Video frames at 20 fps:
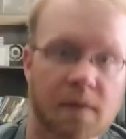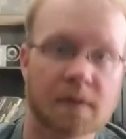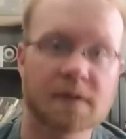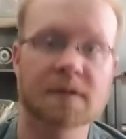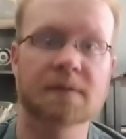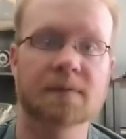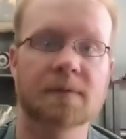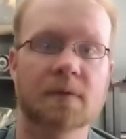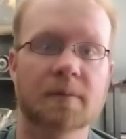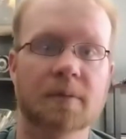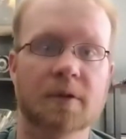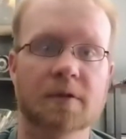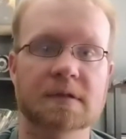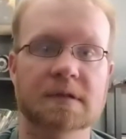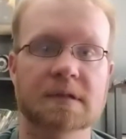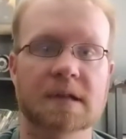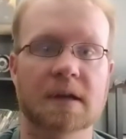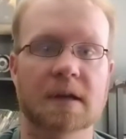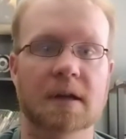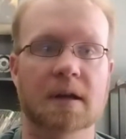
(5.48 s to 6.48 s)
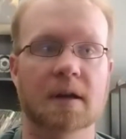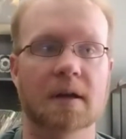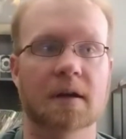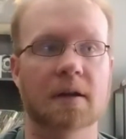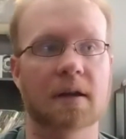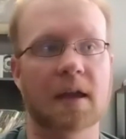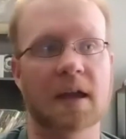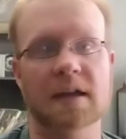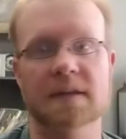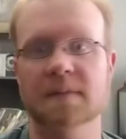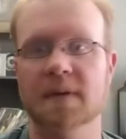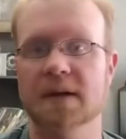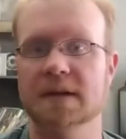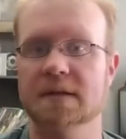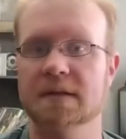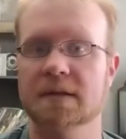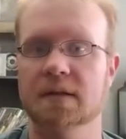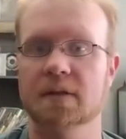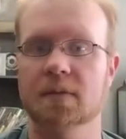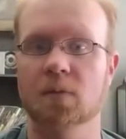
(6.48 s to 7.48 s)
First and foremost,
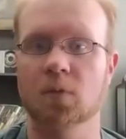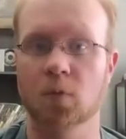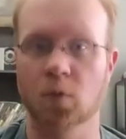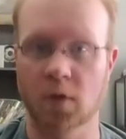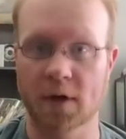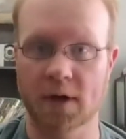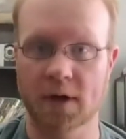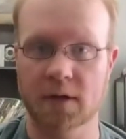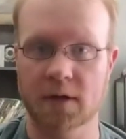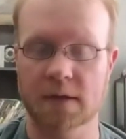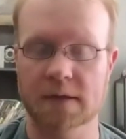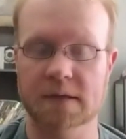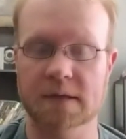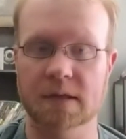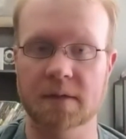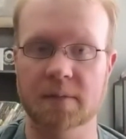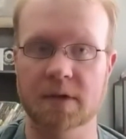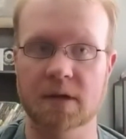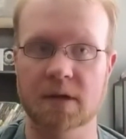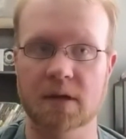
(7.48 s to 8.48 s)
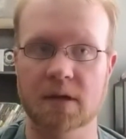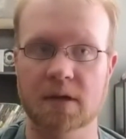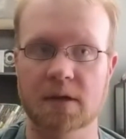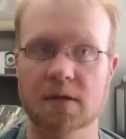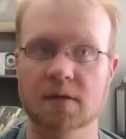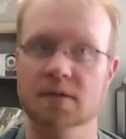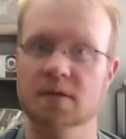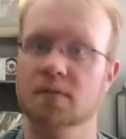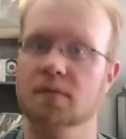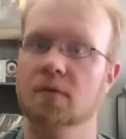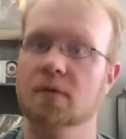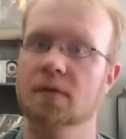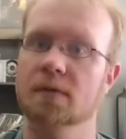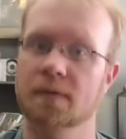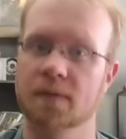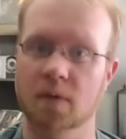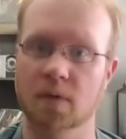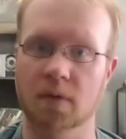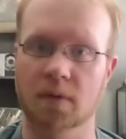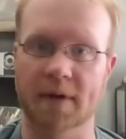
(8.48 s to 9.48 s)
Xbox One is going to be Gears of War
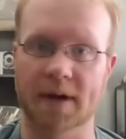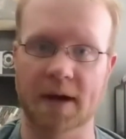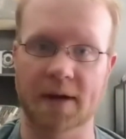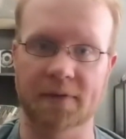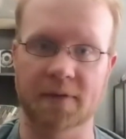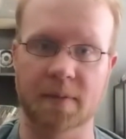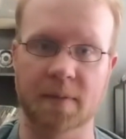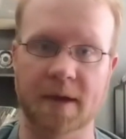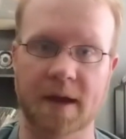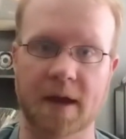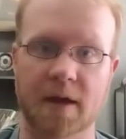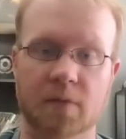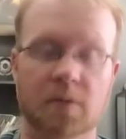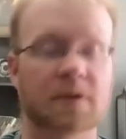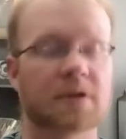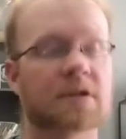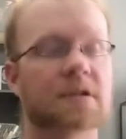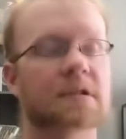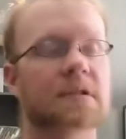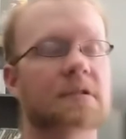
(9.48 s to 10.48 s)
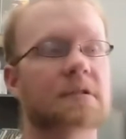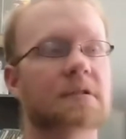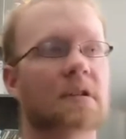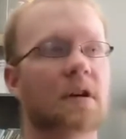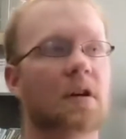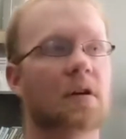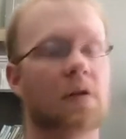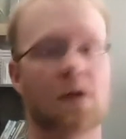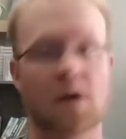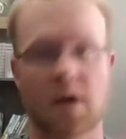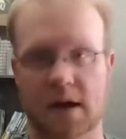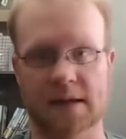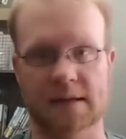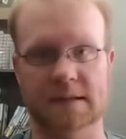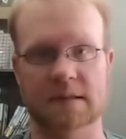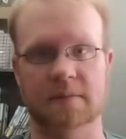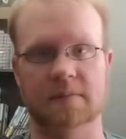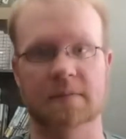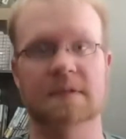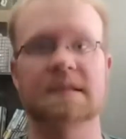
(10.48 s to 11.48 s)
4 right off the bat, which is
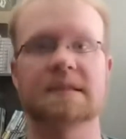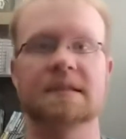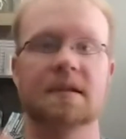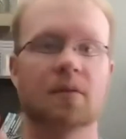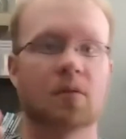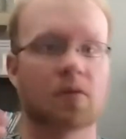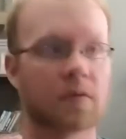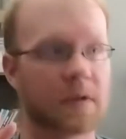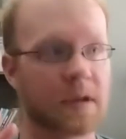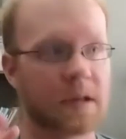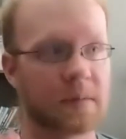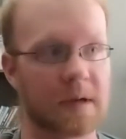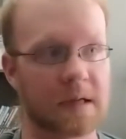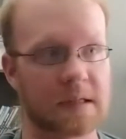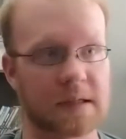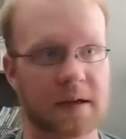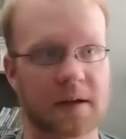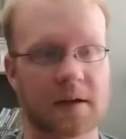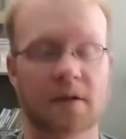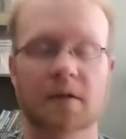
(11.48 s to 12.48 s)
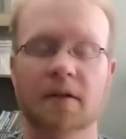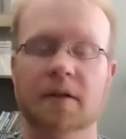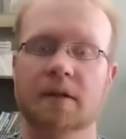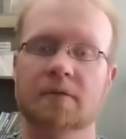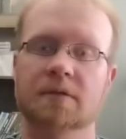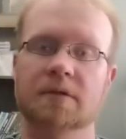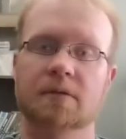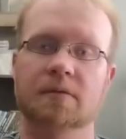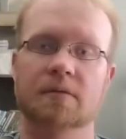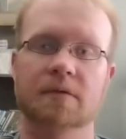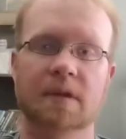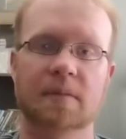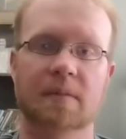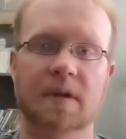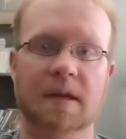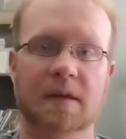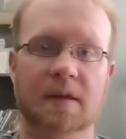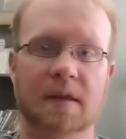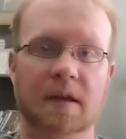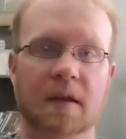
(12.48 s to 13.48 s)
awesome. This is a really big title, it was a really
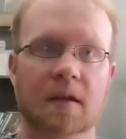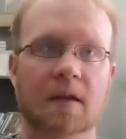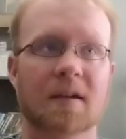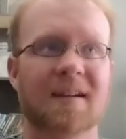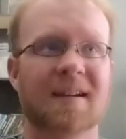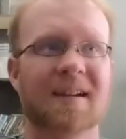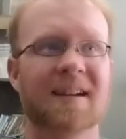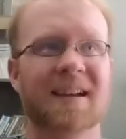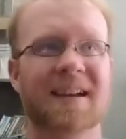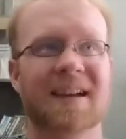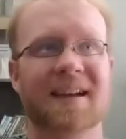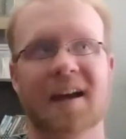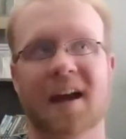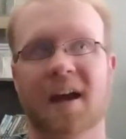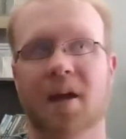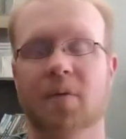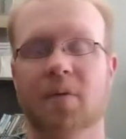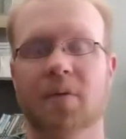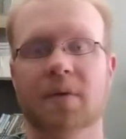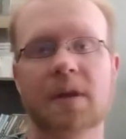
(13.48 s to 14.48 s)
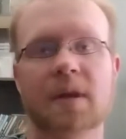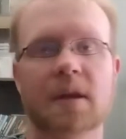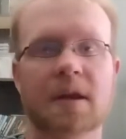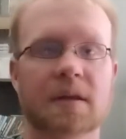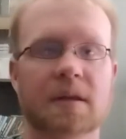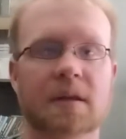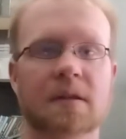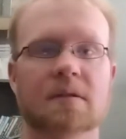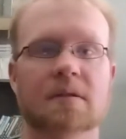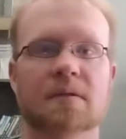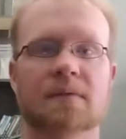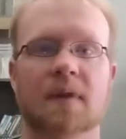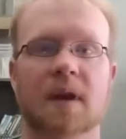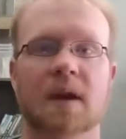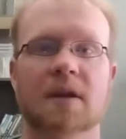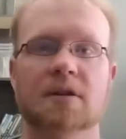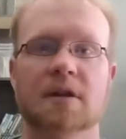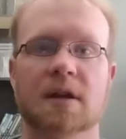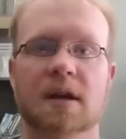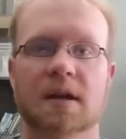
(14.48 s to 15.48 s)
big thing. I really like the Gears
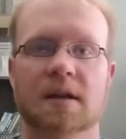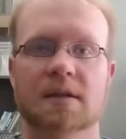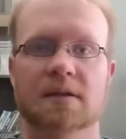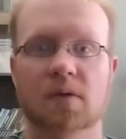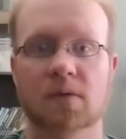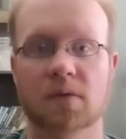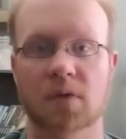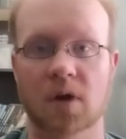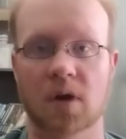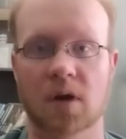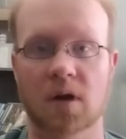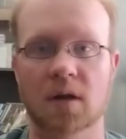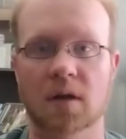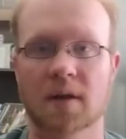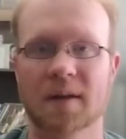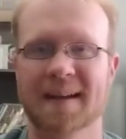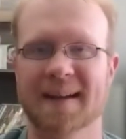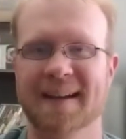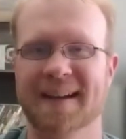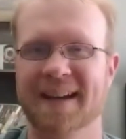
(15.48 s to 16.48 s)
franchise overall.